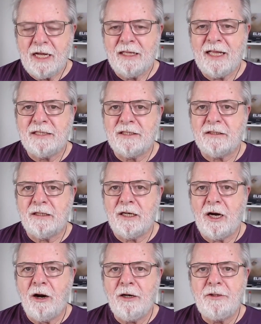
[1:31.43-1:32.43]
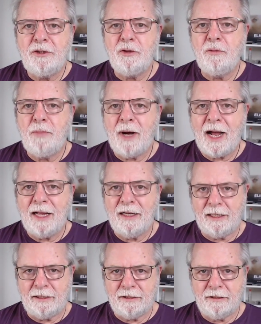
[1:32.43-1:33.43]
That's Ardu
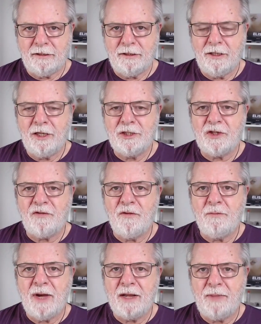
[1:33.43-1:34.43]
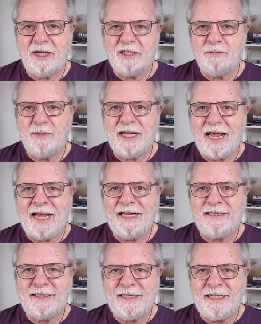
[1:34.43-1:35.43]
Pilot launched from my basement
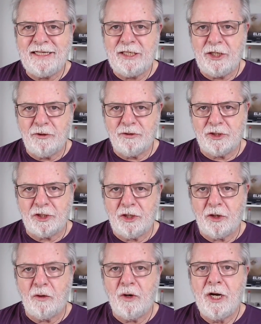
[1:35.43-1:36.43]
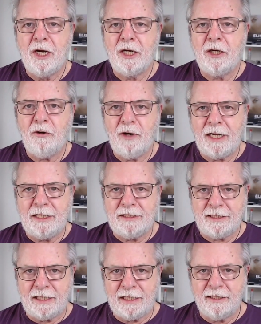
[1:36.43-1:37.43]
18 years ago,
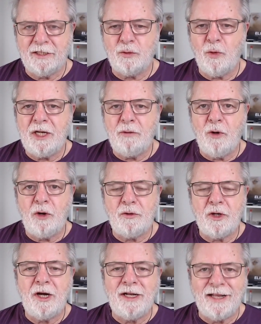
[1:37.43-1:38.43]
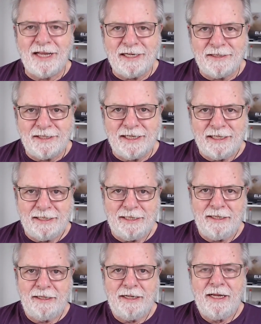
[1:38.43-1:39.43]
crazy is what he wrote on LinkedIn.
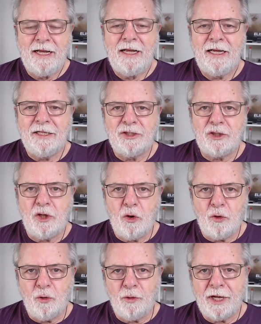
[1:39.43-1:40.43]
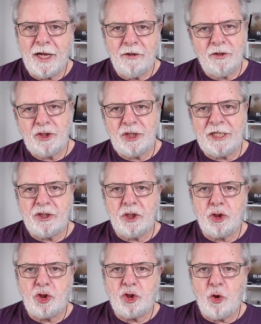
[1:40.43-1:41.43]
His co creator,
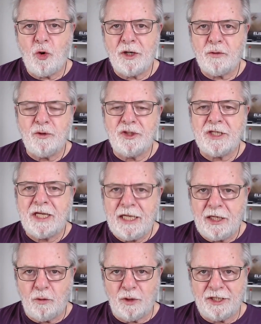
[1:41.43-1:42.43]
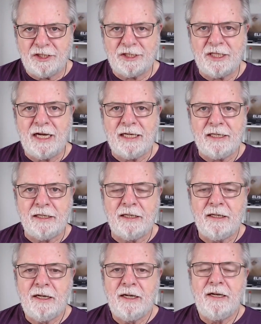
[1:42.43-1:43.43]
Jason Short, was equally stunned.
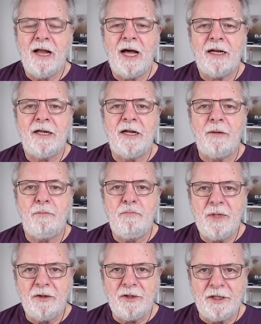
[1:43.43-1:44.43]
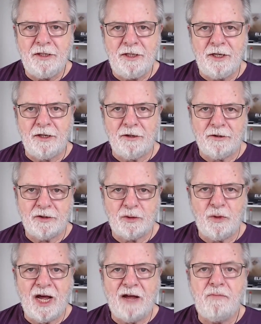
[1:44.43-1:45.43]
Not in a million years
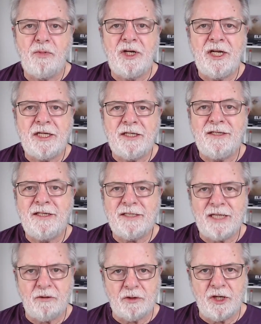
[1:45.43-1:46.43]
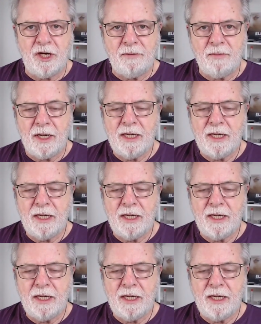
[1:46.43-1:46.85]
would I have predicted this outcome.